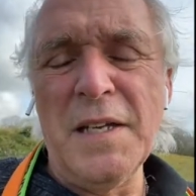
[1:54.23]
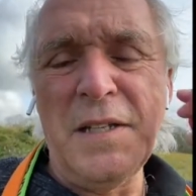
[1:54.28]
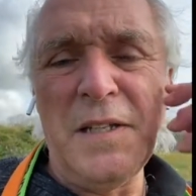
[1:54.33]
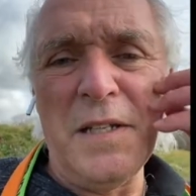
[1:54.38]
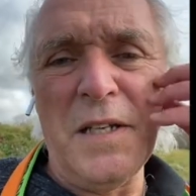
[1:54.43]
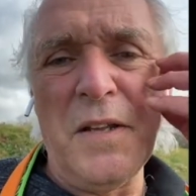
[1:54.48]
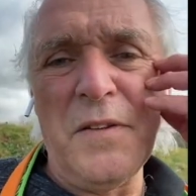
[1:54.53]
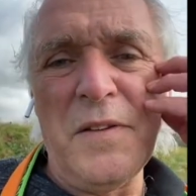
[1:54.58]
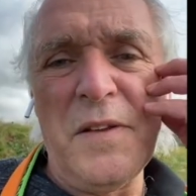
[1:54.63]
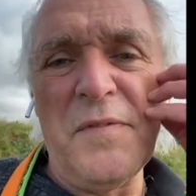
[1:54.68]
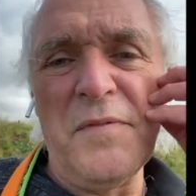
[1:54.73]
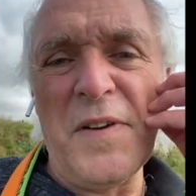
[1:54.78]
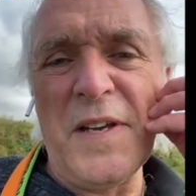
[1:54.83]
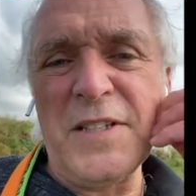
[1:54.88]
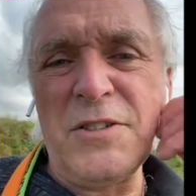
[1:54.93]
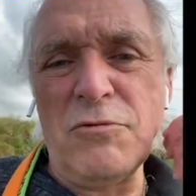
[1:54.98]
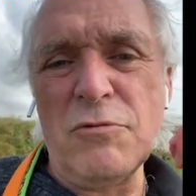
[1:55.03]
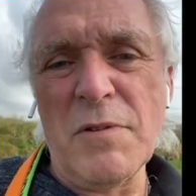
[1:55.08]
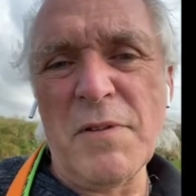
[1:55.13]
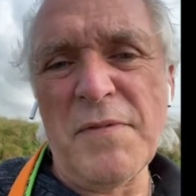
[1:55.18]

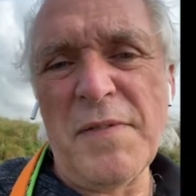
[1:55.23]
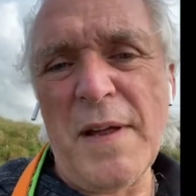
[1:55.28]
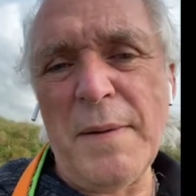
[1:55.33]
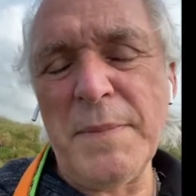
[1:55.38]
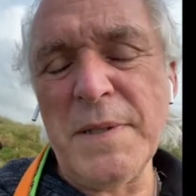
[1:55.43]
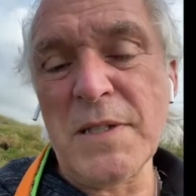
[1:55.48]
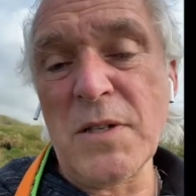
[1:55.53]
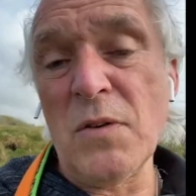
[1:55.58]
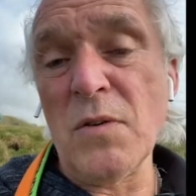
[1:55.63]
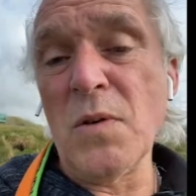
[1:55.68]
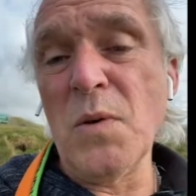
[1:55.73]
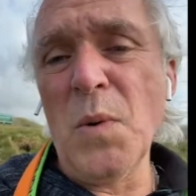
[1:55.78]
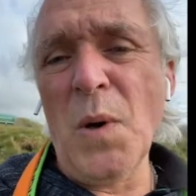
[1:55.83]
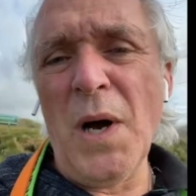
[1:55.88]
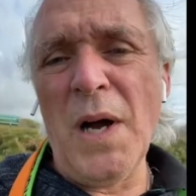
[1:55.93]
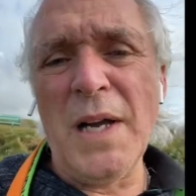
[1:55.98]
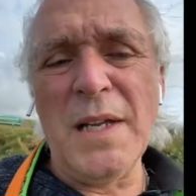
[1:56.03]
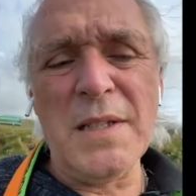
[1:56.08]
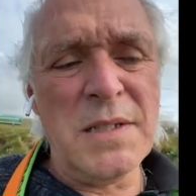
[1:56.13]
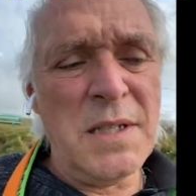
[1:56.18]
investor or the family's gone
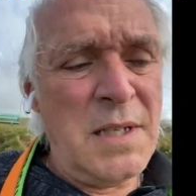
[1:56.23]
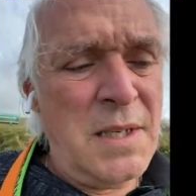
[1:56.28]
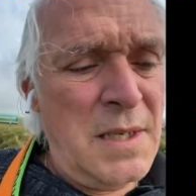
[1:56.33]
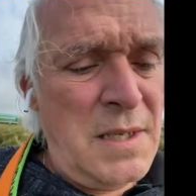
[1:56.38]
quiet.